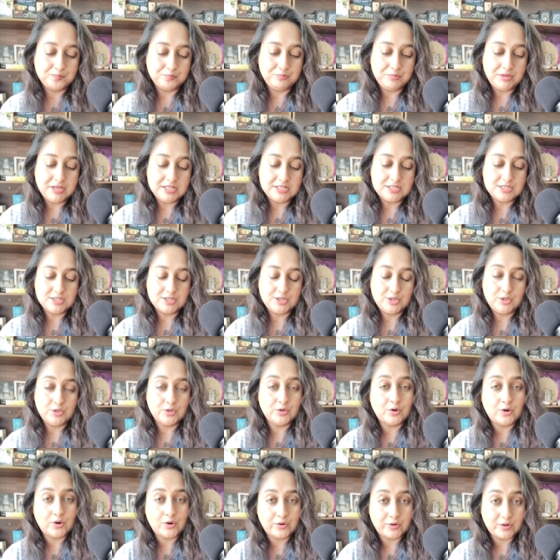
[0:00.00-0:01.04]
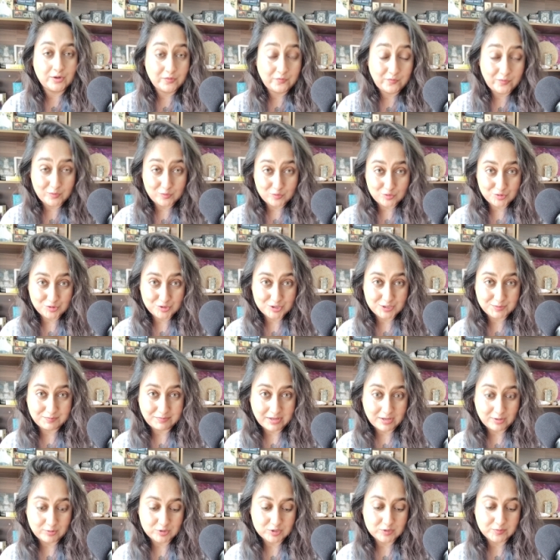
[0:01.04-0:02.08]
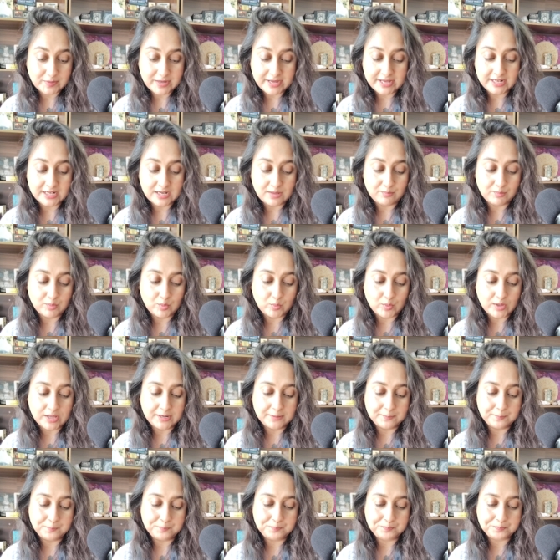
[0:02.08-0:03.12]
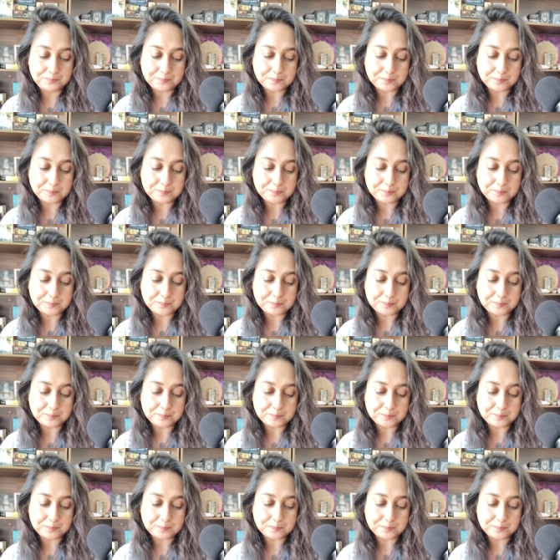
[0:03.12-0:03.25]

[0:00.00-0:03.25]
meet your future spouse. Pile number one